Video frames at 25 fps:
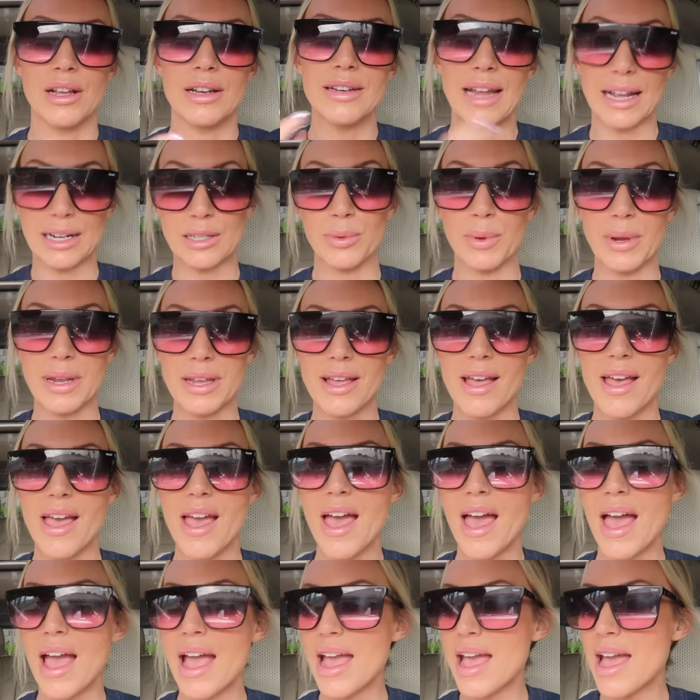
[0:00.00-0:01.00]
next week
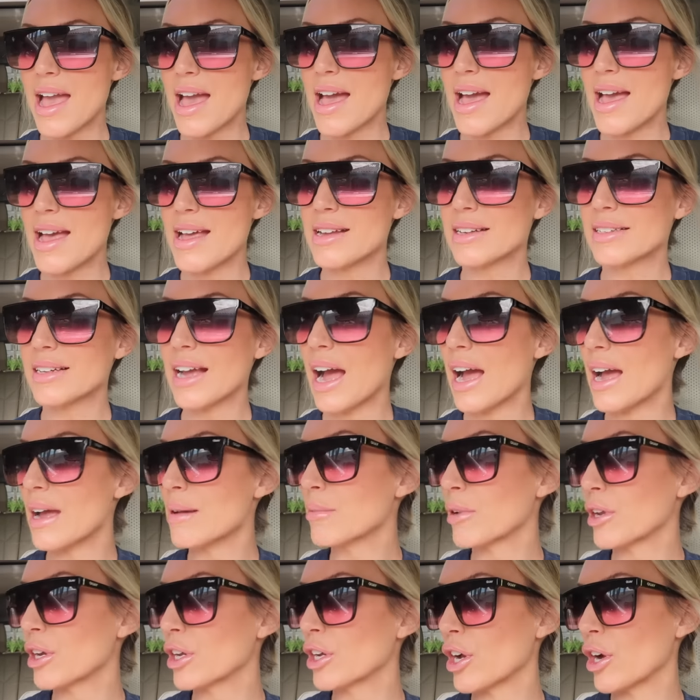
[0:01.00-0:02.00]
and
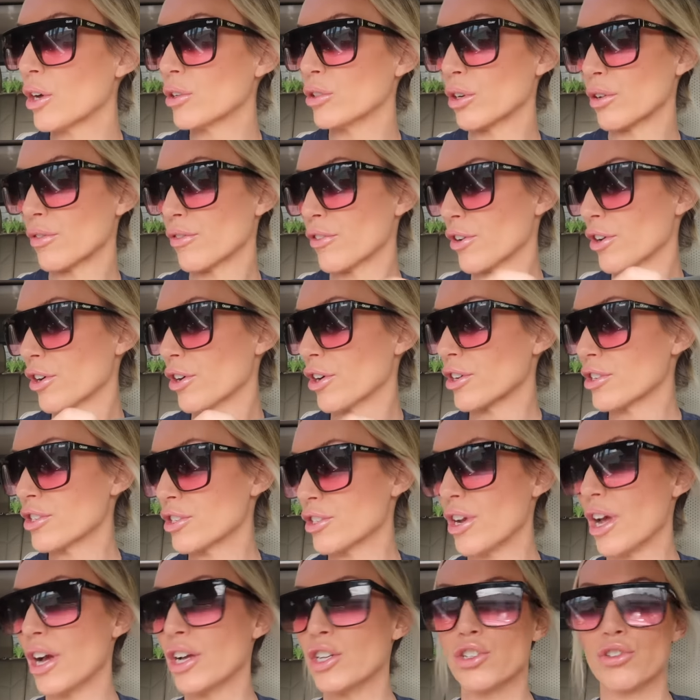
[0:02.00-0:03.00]
I'm gonna go look for
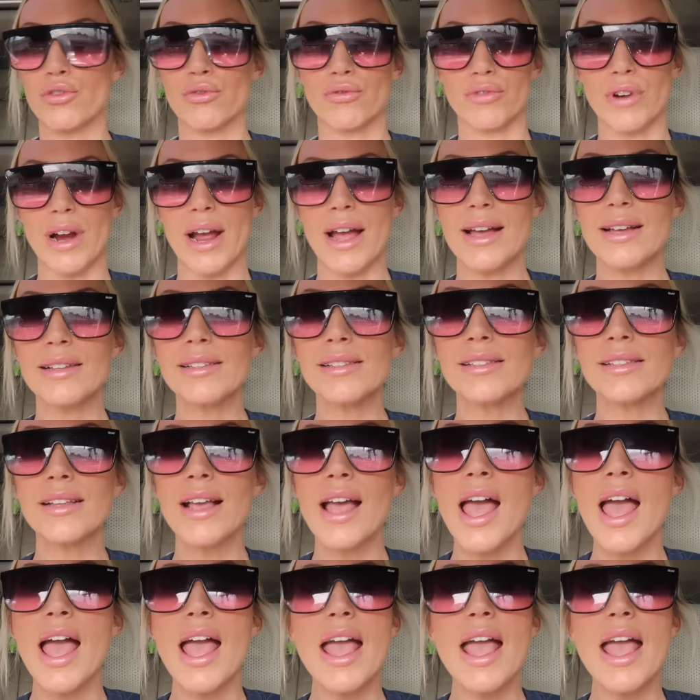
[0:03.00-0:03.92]
a dress.